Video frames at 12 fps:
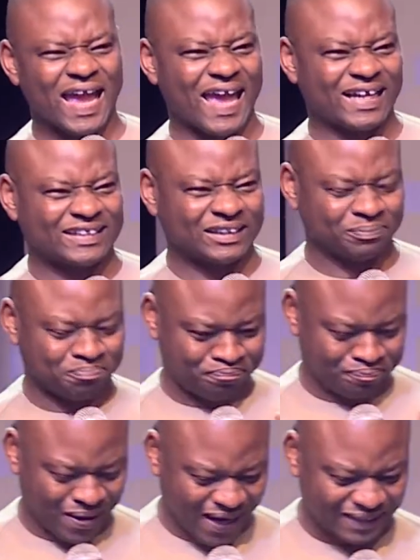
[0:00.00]

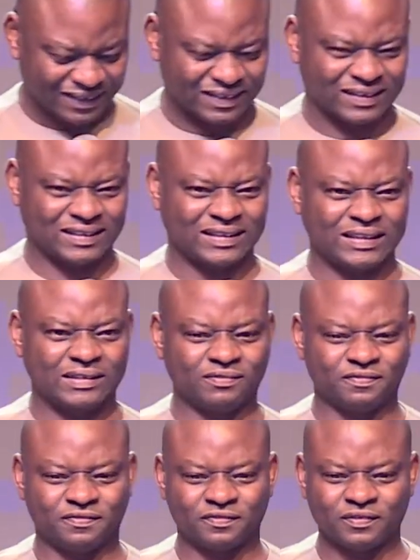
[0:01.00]

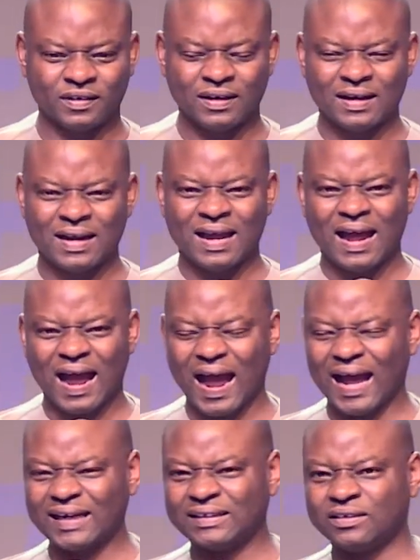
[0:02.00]
expensive
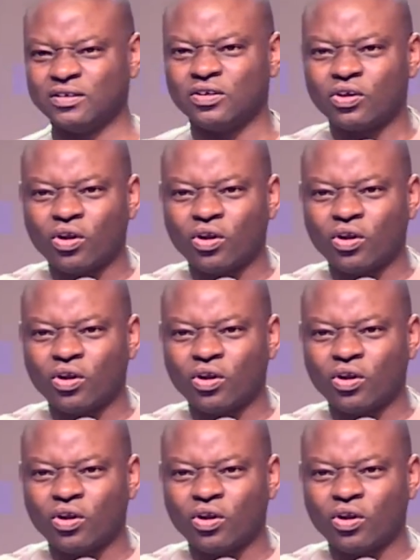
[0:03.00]
and